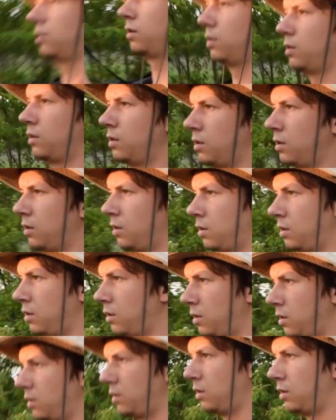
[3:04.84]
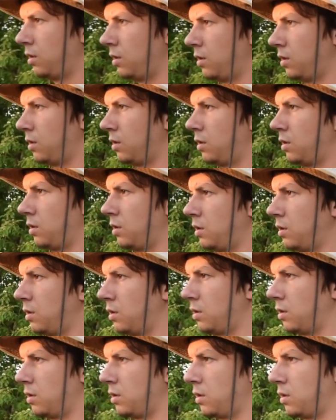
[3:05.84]

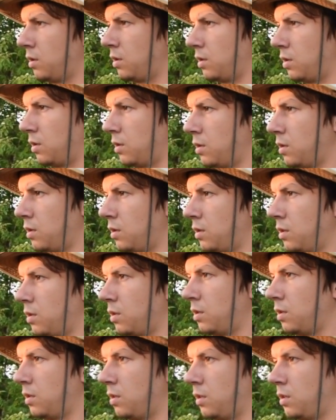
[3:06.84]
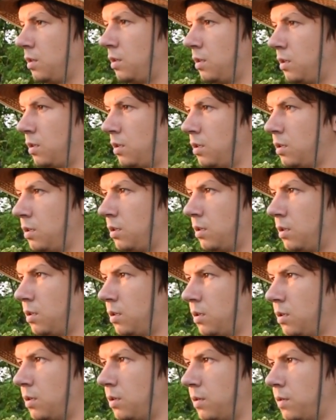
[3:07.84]

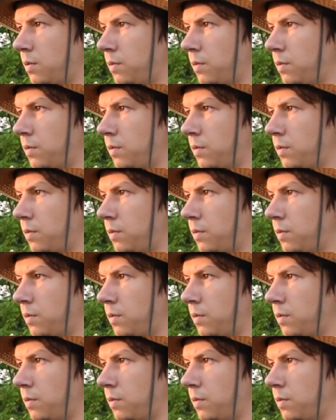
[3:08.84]
(silence)